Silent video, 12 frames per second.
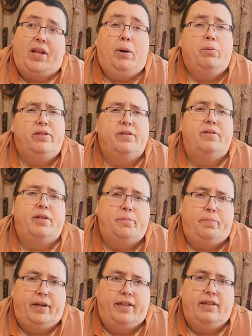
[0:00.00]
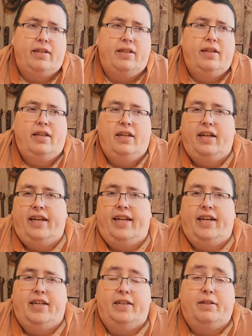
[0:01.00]
I was a suspect
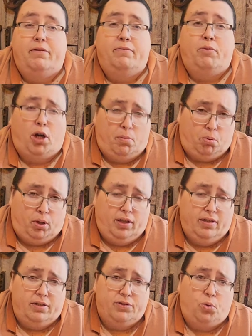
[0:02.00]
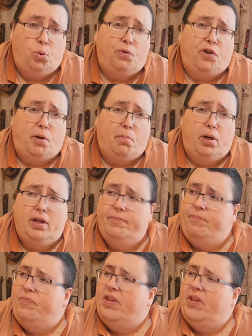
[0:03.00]
in a robbery, a store robbery,